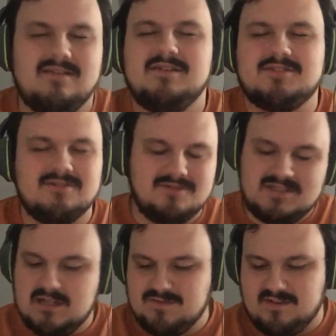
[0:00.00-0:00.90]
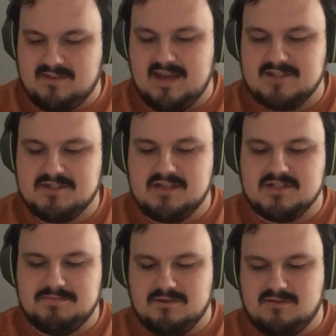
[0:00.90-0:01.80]
It still sounds fantastic.
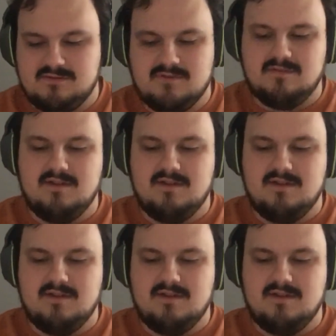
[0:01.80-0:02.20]
It's beautiful.